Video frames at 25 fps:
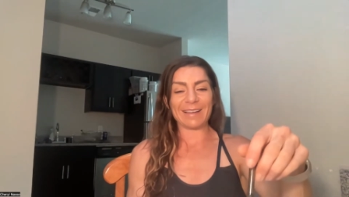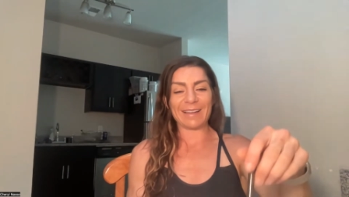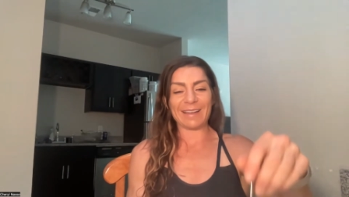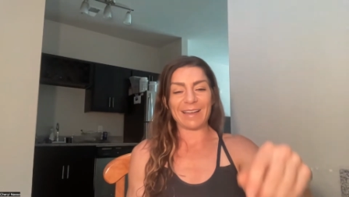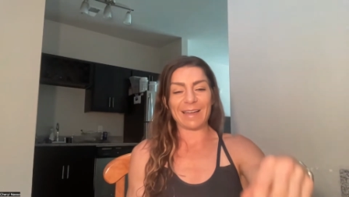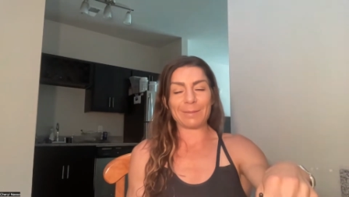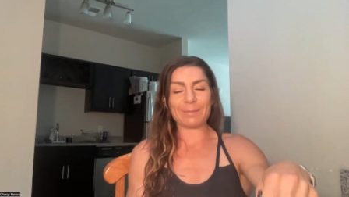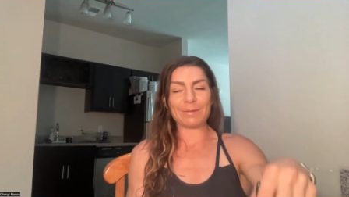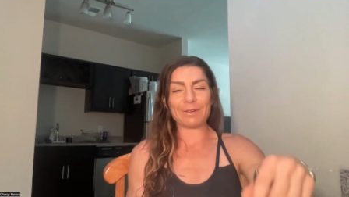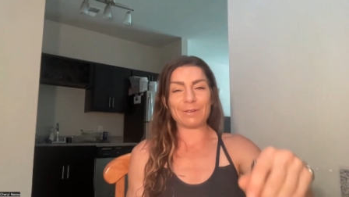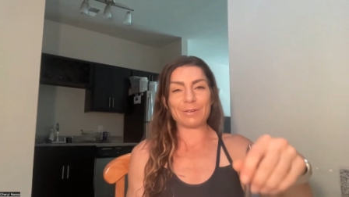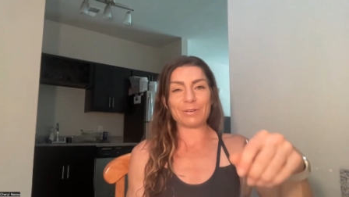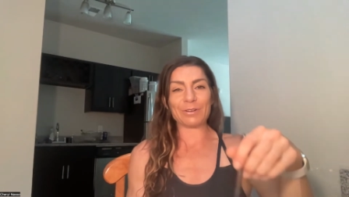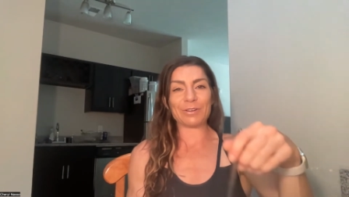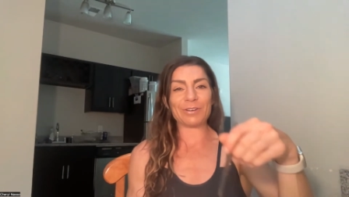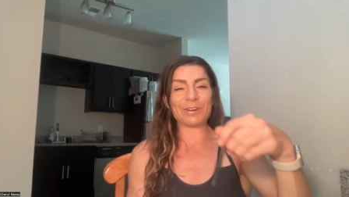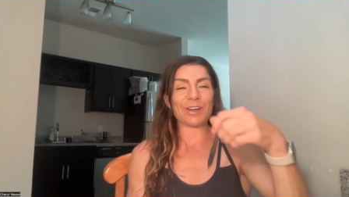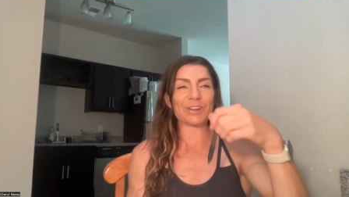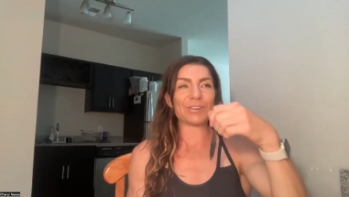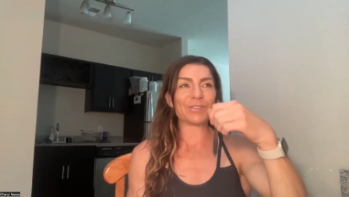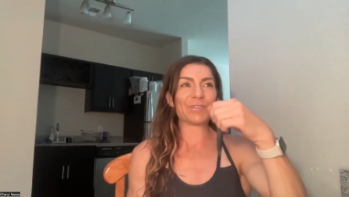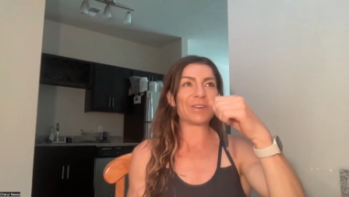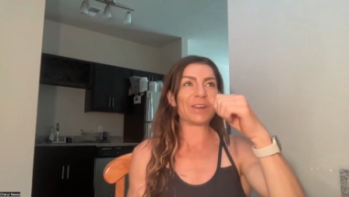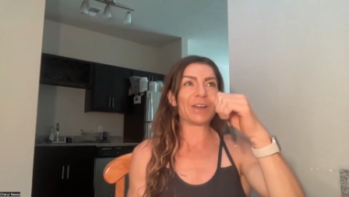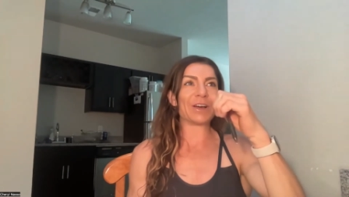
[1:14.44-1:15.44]
I've been doing
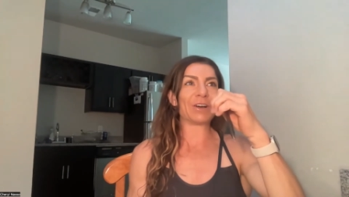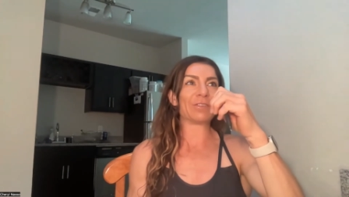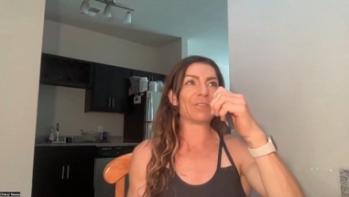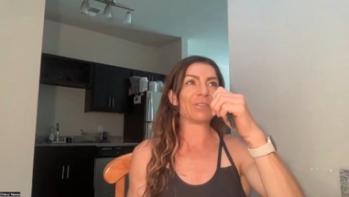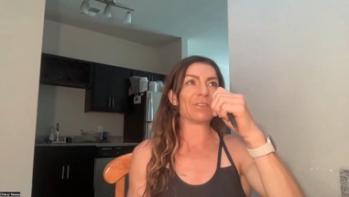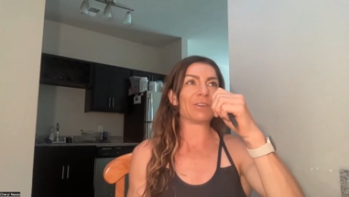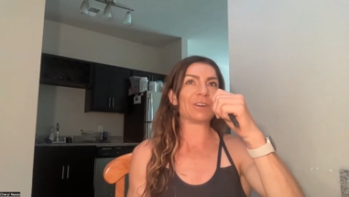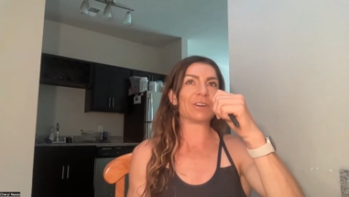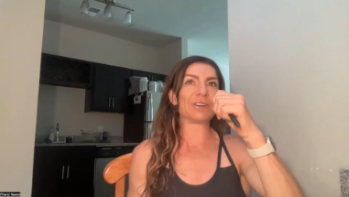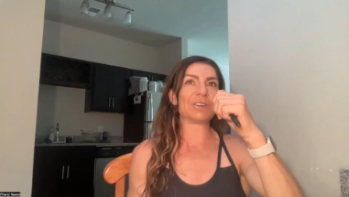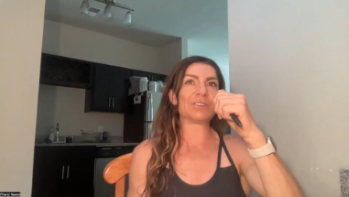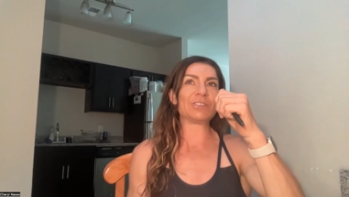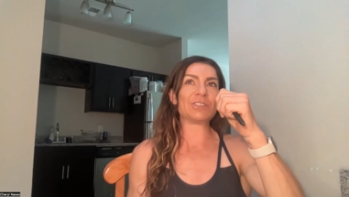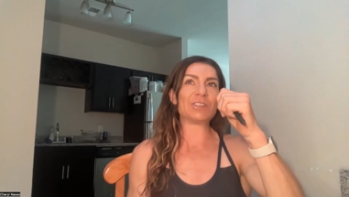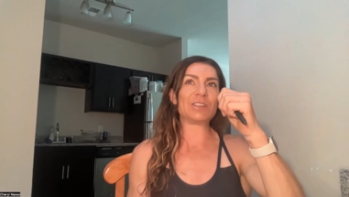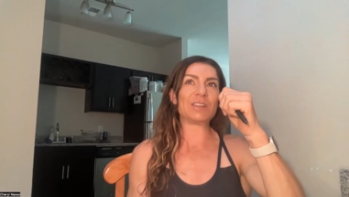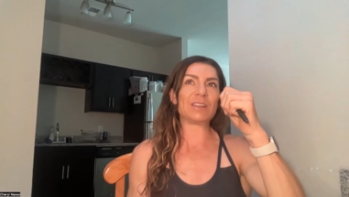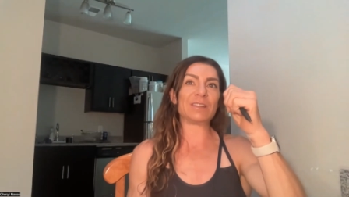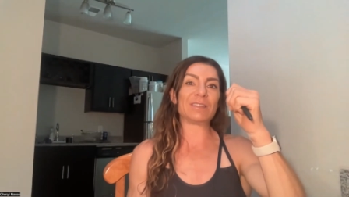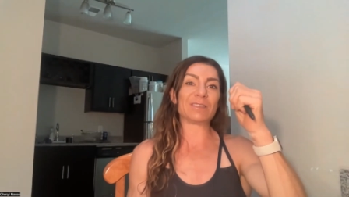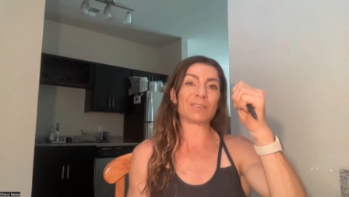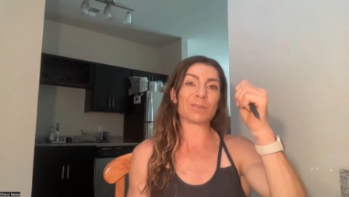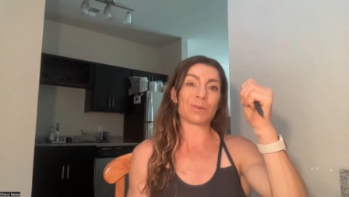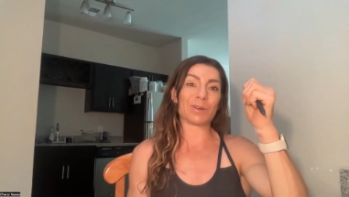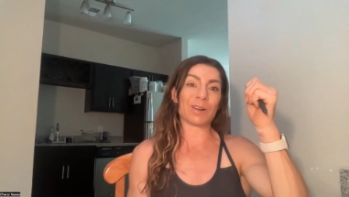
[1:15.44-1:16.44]
CrossFit now for,
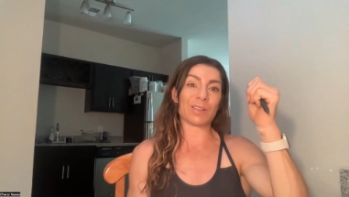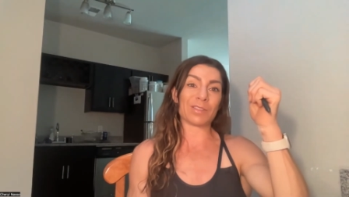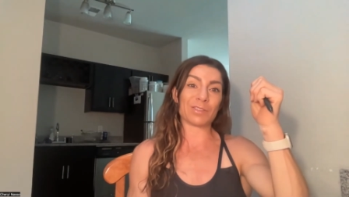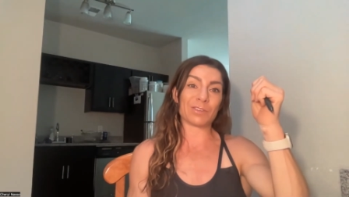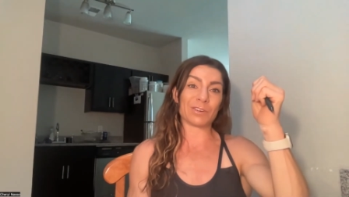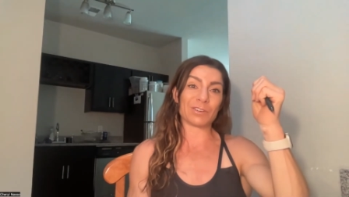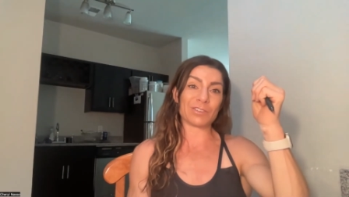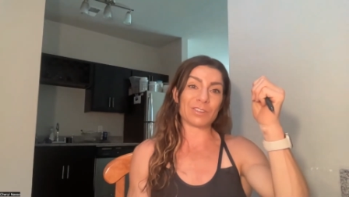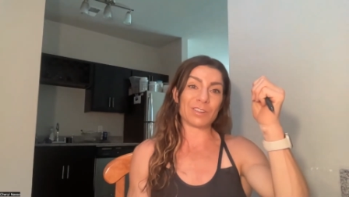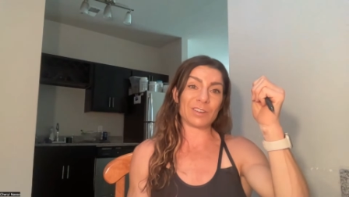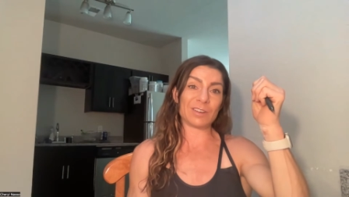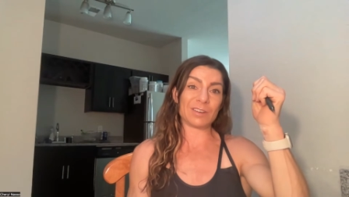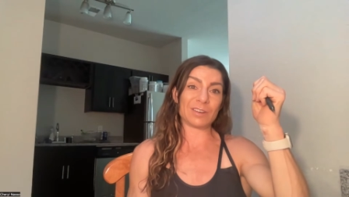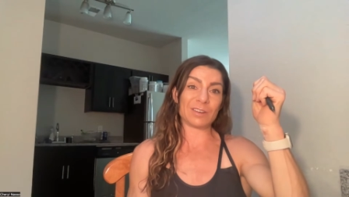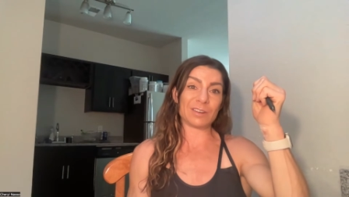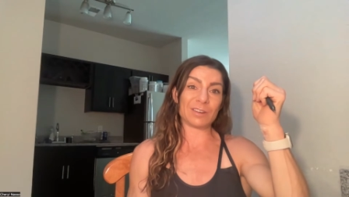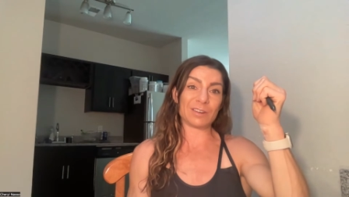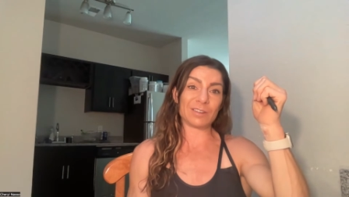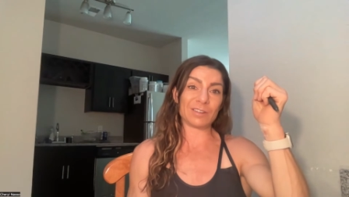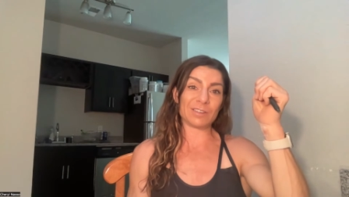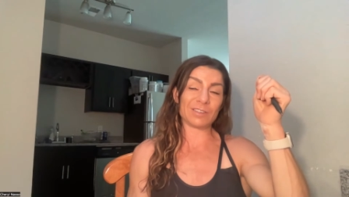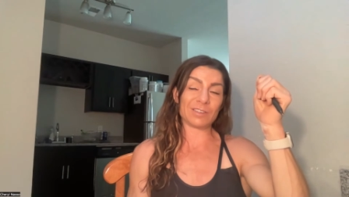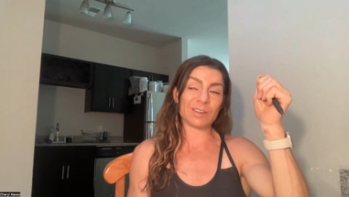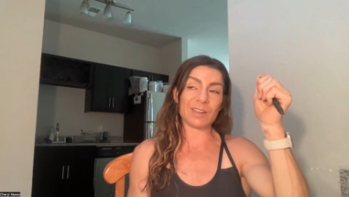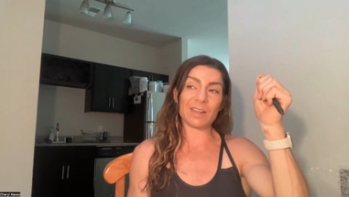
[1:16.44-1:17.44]
geez, going on thirteen
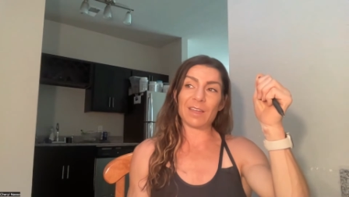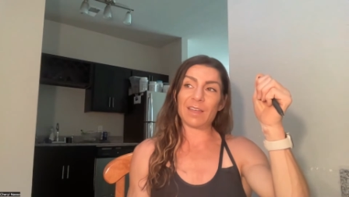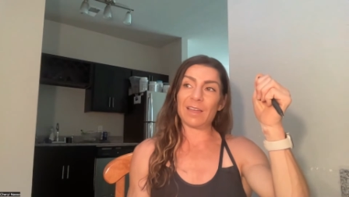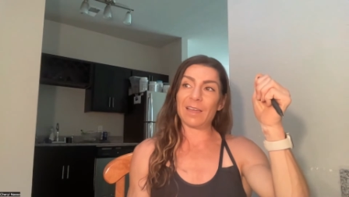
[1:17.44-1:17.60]
years.